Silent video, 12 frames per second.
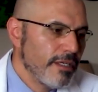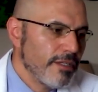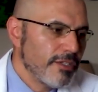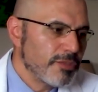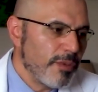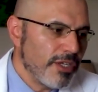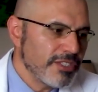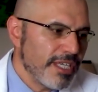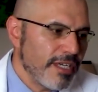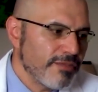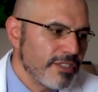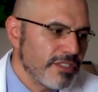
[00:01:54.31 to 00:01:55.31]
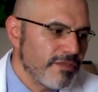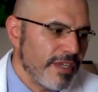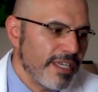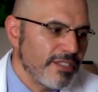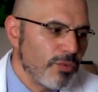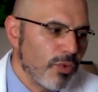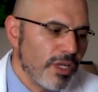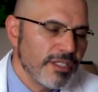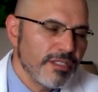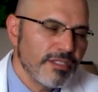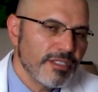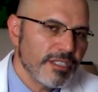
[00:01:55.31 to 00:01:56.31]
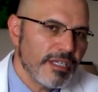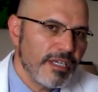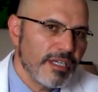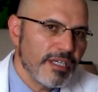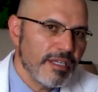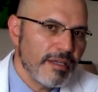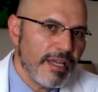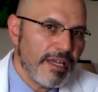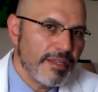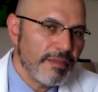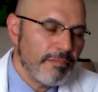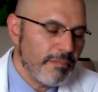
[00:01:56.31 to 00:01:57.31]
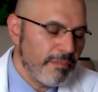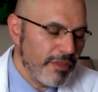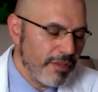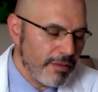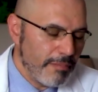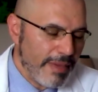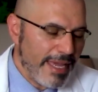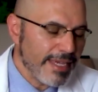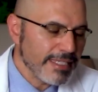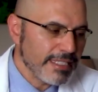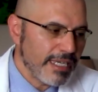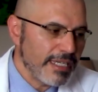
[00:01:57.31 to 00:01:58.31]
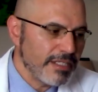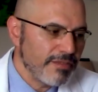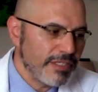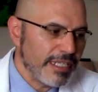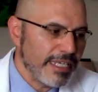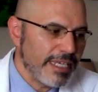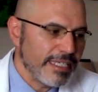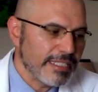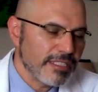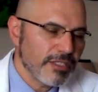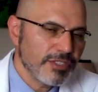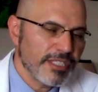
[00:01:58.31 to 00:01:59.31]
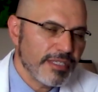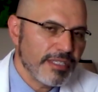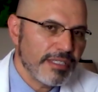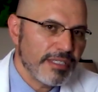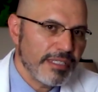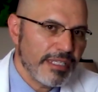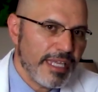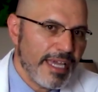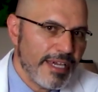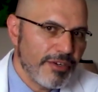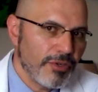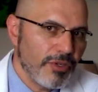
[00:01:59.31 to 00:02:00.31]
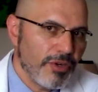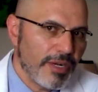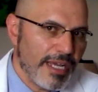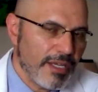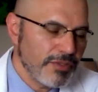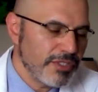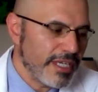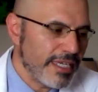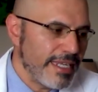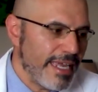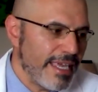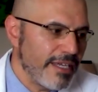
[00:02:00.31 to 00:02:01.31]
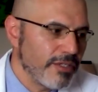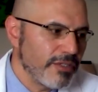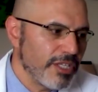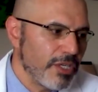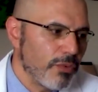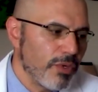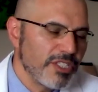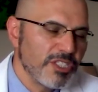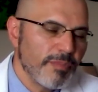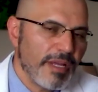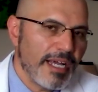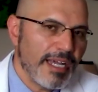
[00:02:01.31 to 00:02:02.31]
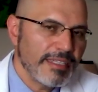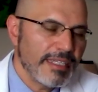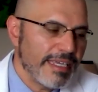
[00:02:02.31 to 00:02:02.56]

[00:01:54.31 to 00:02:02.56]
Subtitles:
The small saphenous vein runs on the back side of the leg. It starts at the lateral or outside ankle and runs behind the